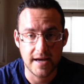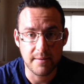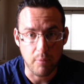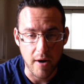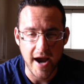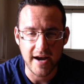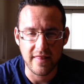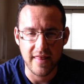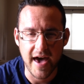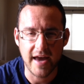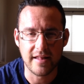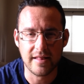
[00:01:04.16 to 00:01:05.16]
take pride in
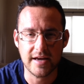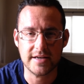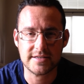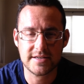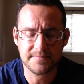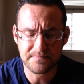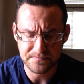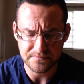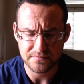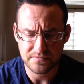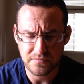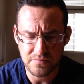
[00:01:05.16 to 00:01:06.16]
that at least.
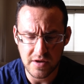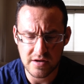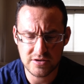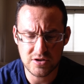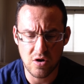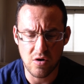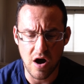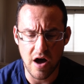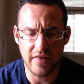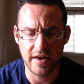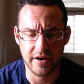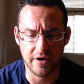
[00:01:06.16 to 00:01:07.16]
So
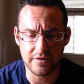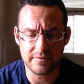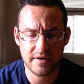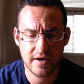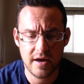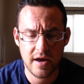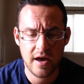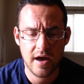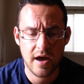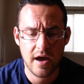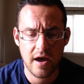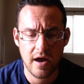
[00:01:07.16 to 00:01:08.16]
on the note,
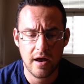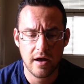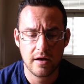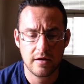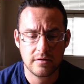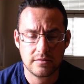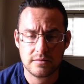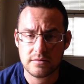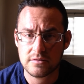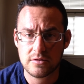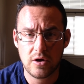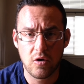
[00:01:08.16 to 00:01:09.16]

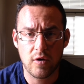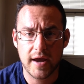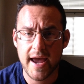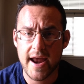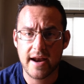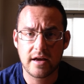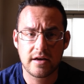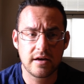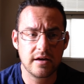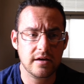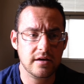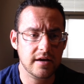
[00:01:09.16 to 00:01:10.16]
the organic's
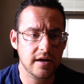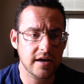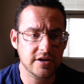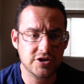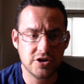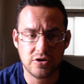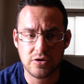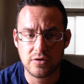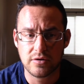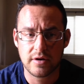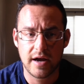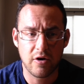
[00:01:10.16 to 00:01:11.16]

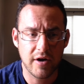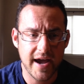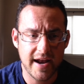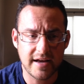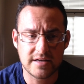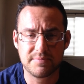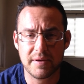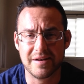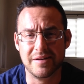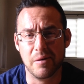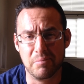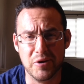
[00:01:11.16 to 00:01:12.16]

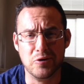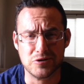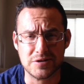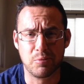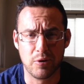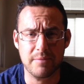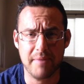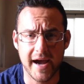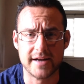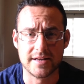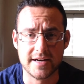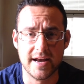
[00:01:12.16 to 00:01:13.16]
been abused pretty
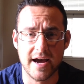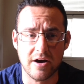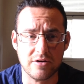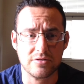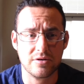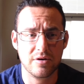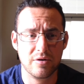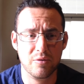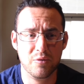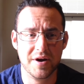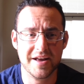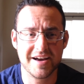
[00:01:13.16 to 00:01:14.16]
badly now.
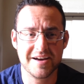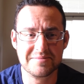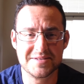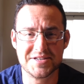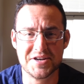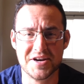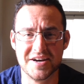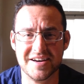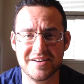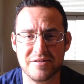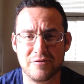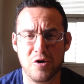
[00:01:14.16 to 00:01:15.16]
When it comes
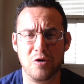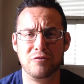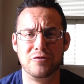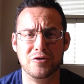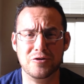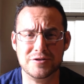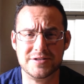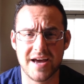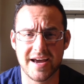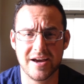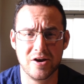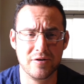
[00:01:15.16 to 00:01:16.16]
to Whole Foods,
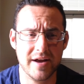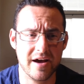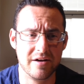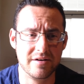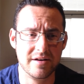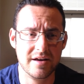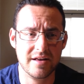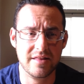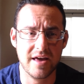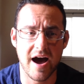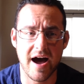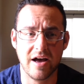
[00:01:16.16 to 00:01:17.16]
I can go down
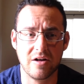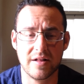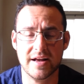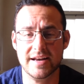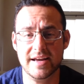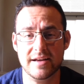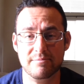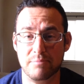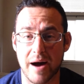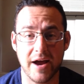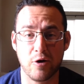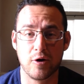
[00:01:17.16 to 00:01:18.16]
the aisle and
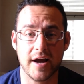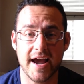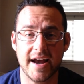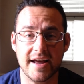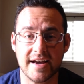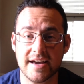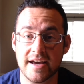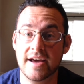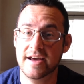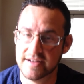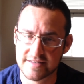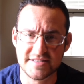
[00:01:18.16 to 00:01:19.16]
buy organic,
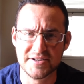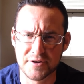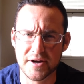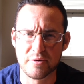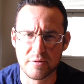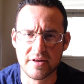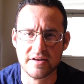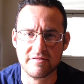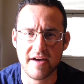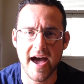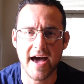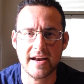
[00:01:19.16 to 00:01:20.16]
still get really
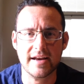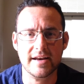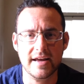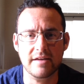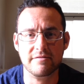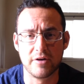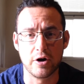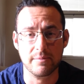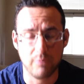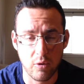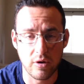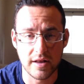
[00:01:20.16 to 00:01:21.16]
fat, and eat very
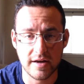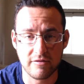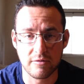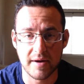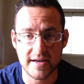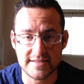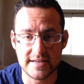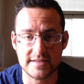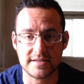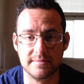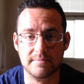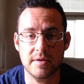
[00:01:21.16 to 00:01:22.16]
poorly for my
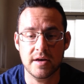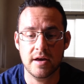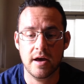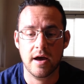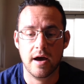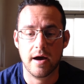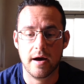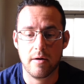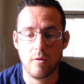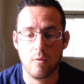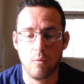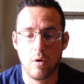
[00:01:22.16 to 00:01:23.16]
system.
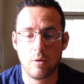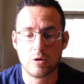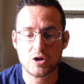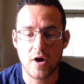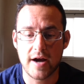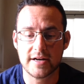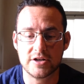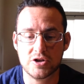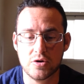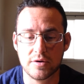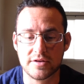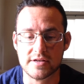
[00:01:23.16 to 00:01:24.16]
What we're trying to
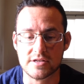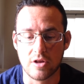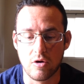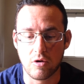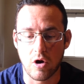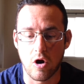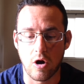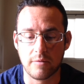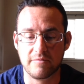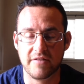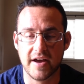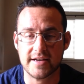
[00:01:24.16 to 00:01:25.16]
do with this low
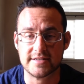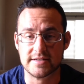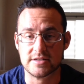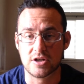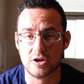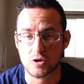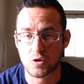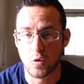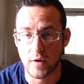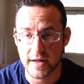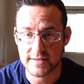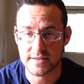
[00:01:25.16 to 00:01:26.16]
carb phase is
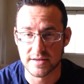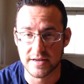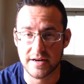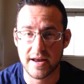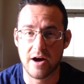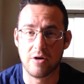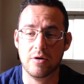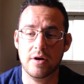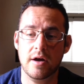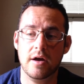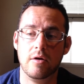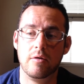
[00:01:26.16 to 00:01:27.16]
control insulin. Now,
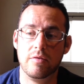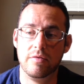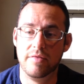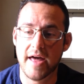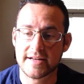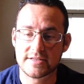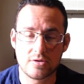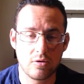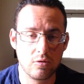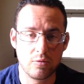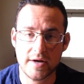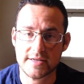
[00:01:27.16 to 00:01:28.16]
that's the
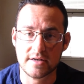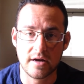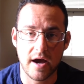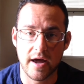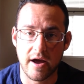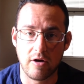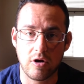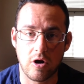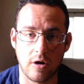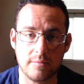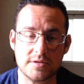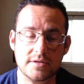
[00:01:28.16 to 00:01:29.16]
whole reason to cut out
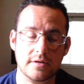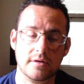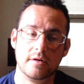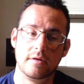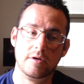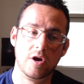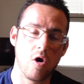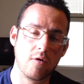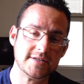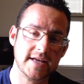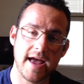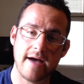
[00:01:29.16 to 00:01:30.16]
carbs. You're
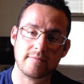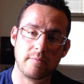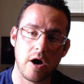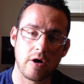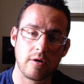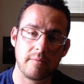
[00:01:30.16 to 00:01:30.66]
always going to have a moderate